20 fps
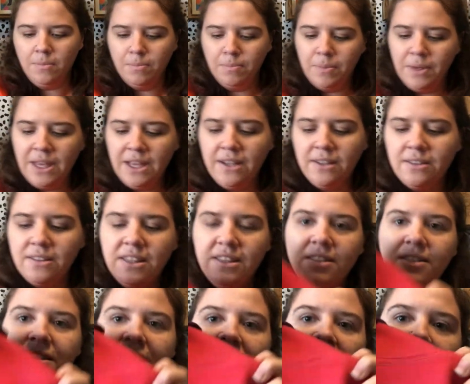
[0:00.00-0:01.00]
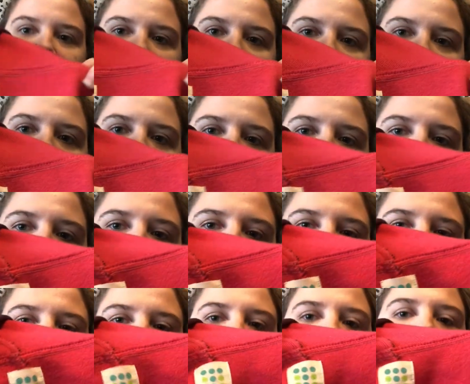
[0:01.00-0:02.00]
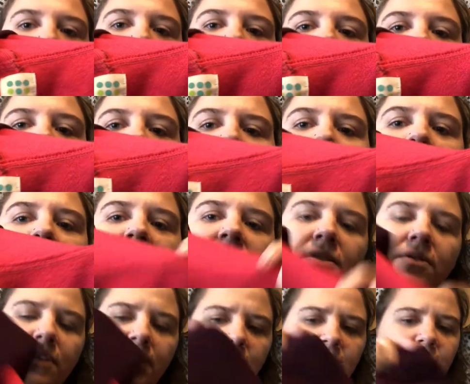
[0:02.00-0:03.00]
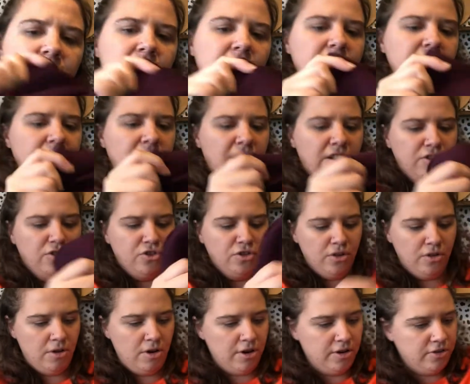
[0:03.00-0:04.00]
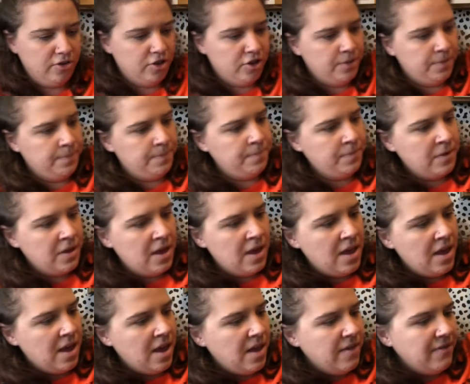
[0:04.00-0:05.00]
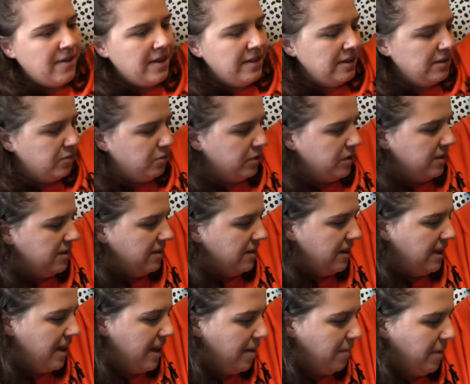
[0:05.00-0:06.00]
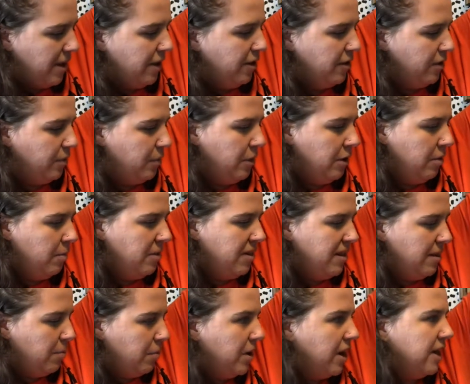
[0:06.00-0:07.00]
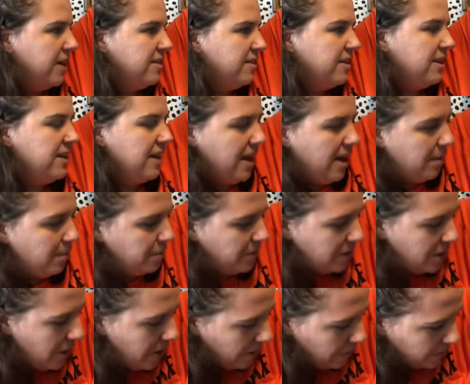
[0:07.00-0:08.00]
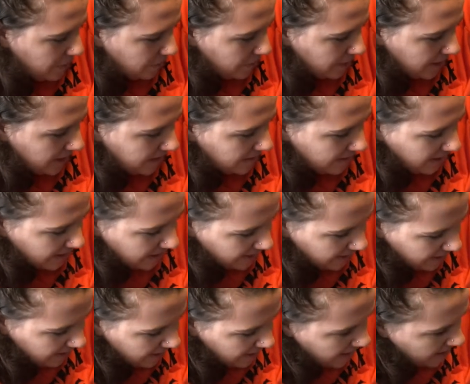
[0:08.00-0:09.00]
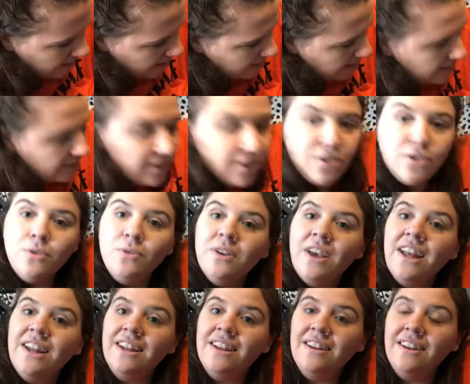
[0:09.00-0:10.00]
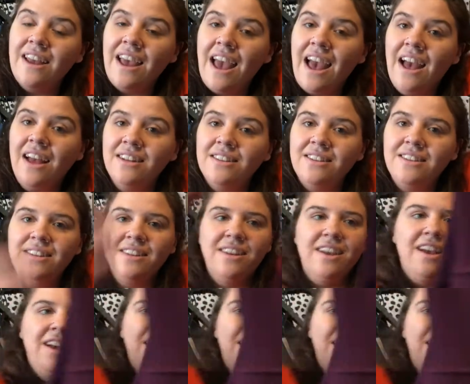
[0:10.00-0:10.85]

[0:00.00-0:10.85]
piece. It's Title IX, which is very expensive and it's a size extra large. Found this recently at my Goodwill, but they priced it up. So I was really excited to get it at